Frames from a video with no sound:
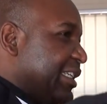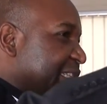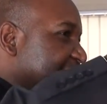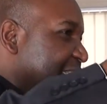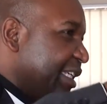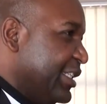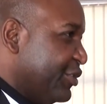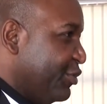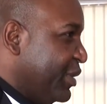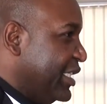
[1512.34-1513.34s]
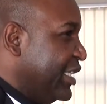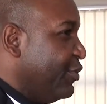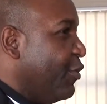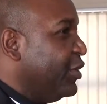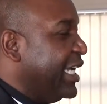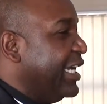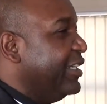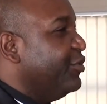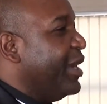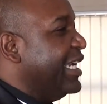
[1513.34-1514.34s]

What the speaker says: these instruments in order to